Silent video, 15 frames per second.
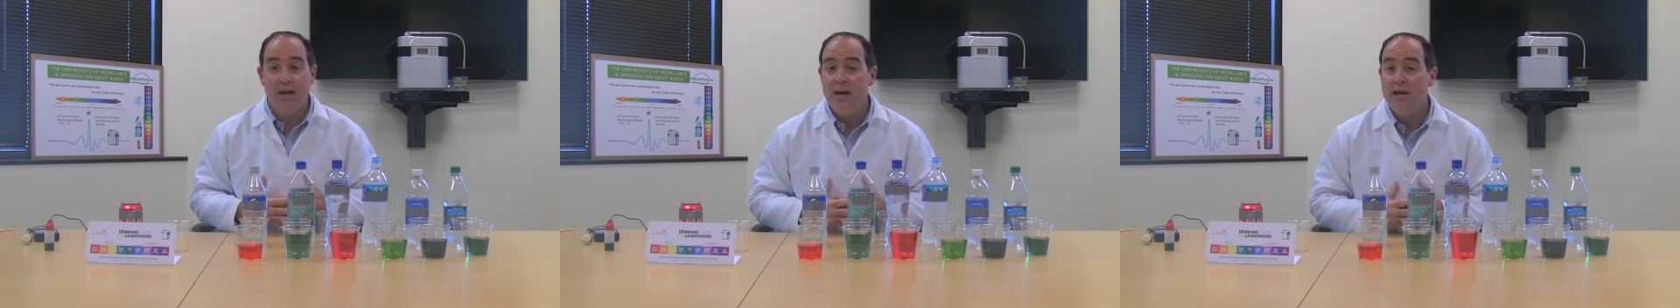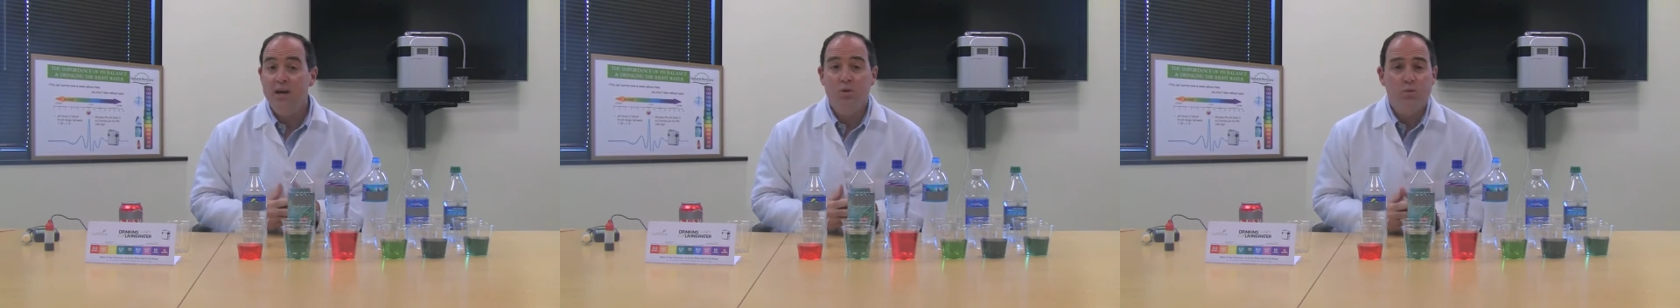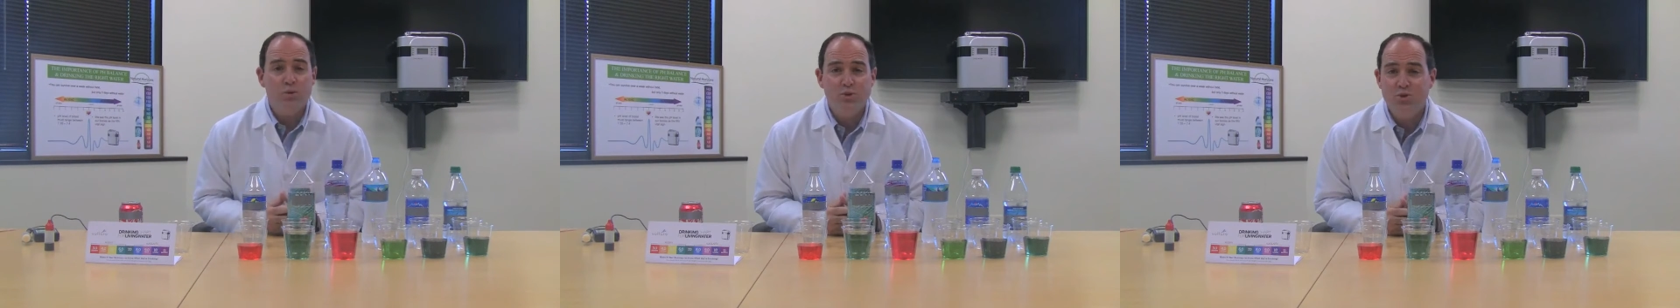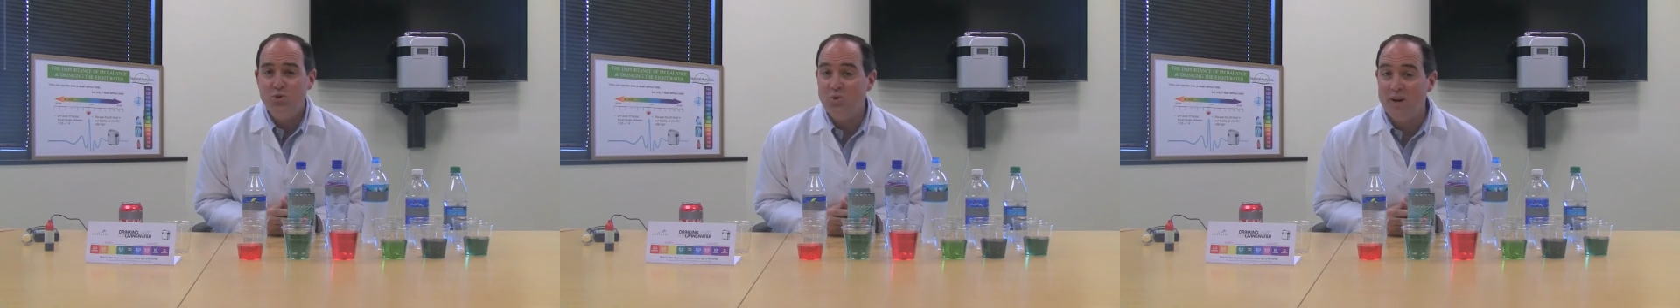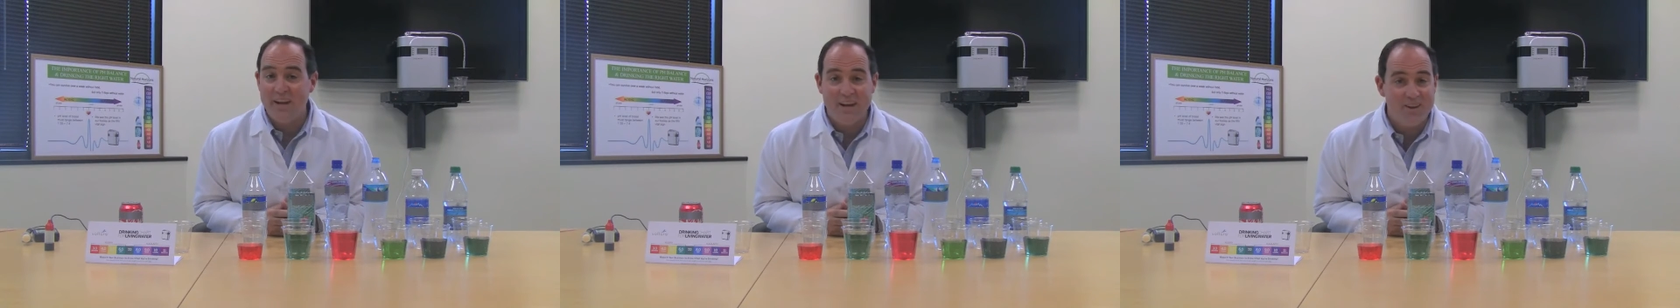It will do
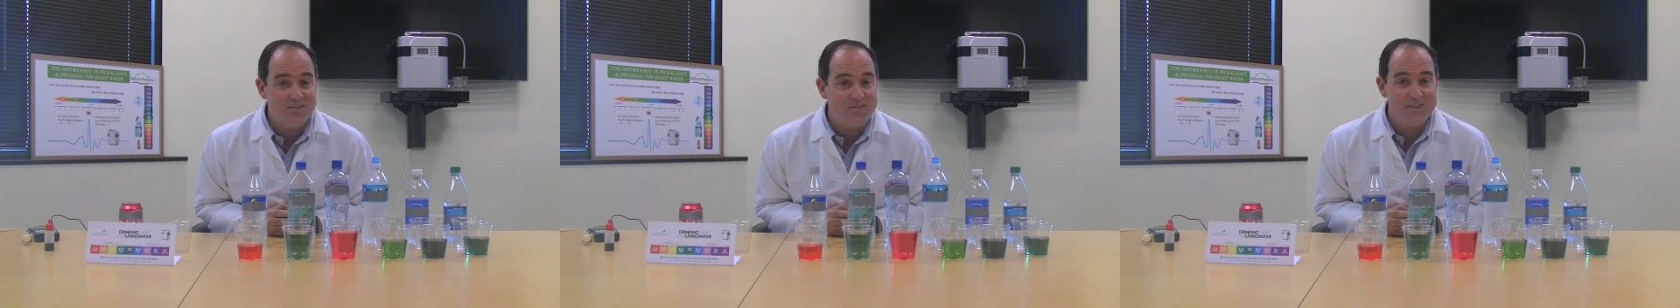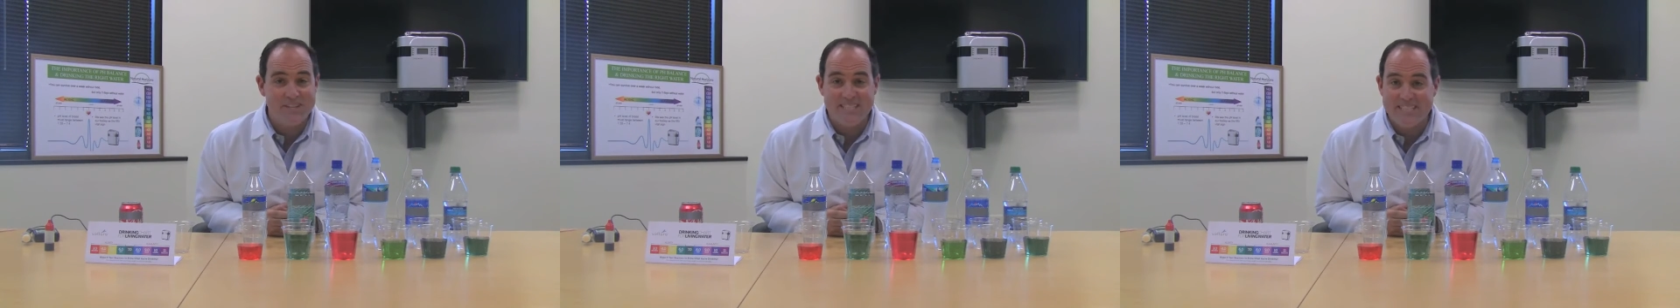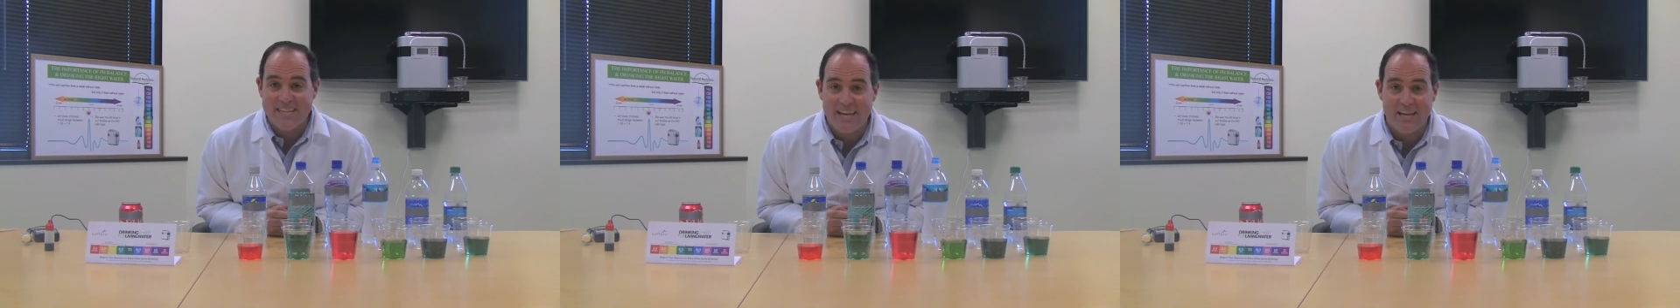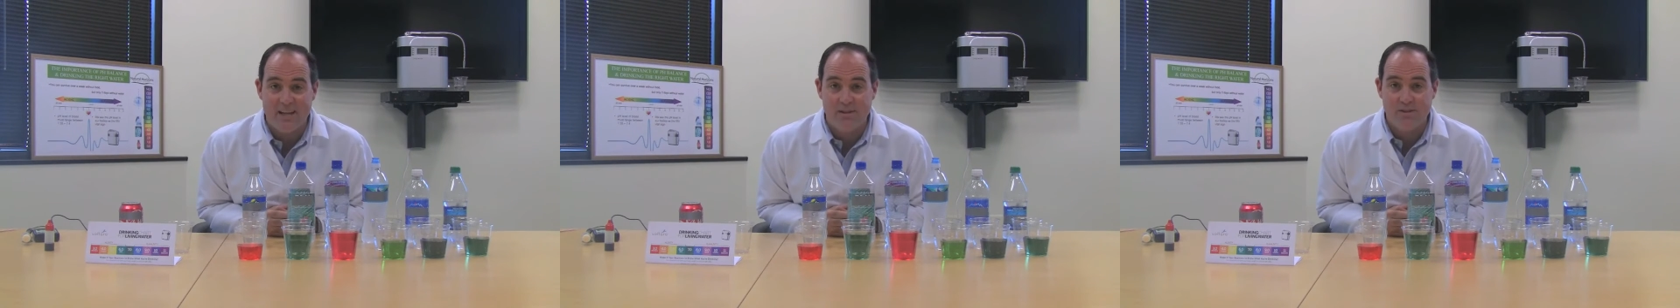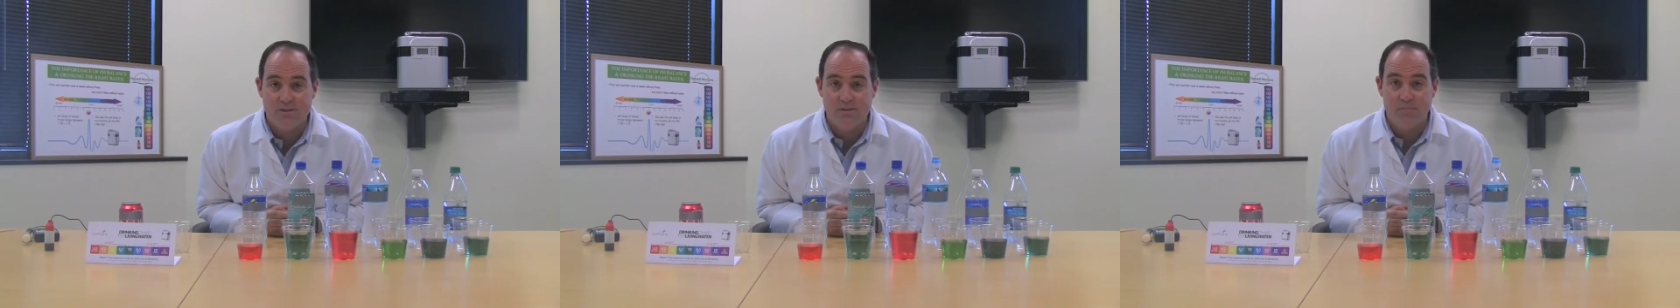whatever it
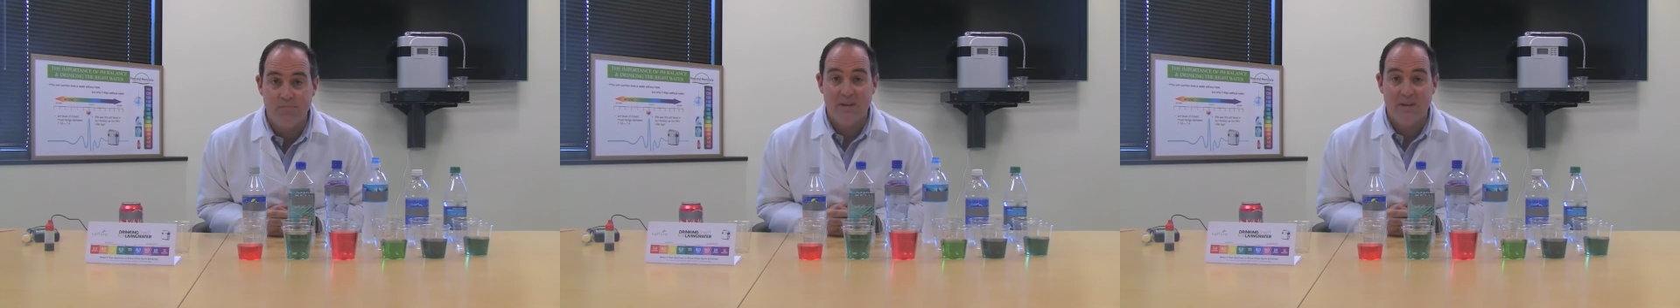takes